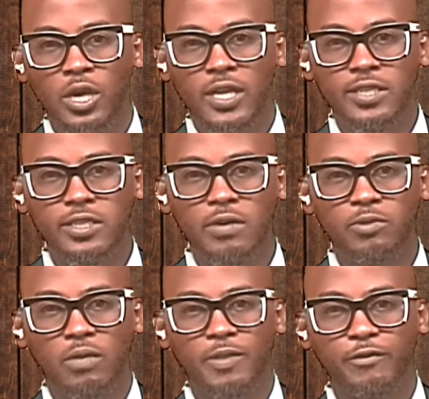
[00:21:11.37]
in
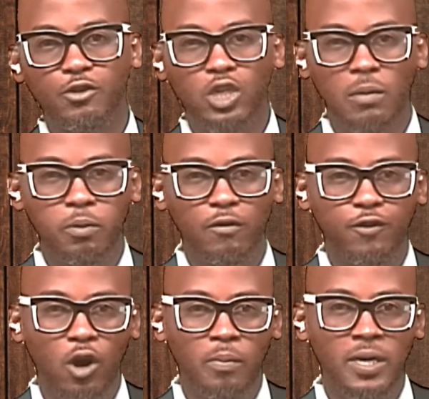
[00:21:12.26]
terms of the future
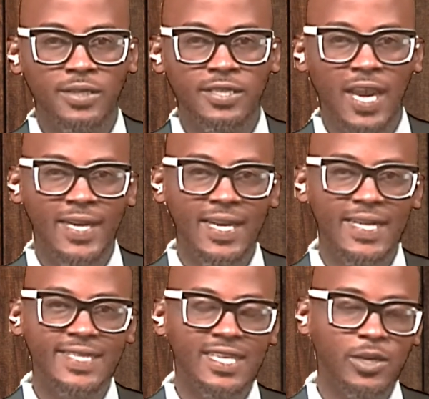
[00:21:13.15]
performance and
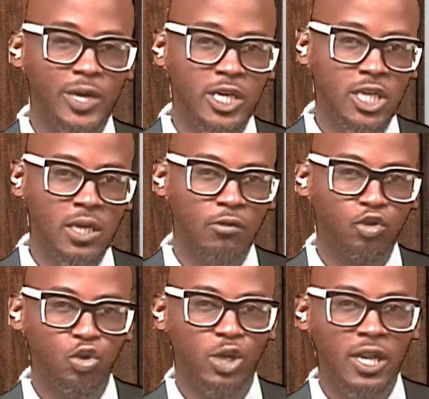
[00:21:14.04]
integration of
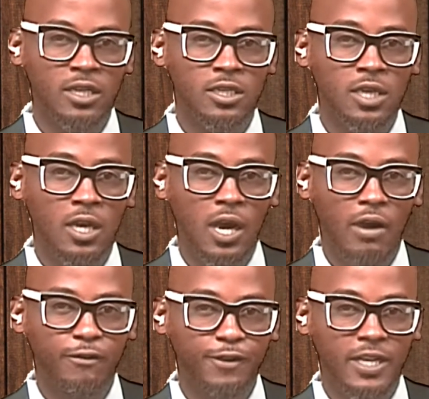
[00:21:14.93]
students
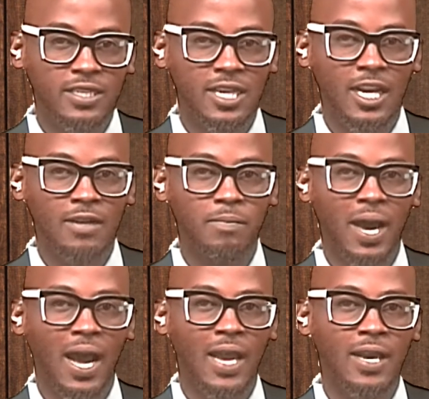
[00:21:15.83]
affected
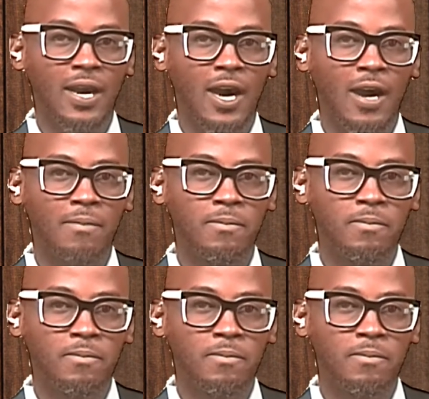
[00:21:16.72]
by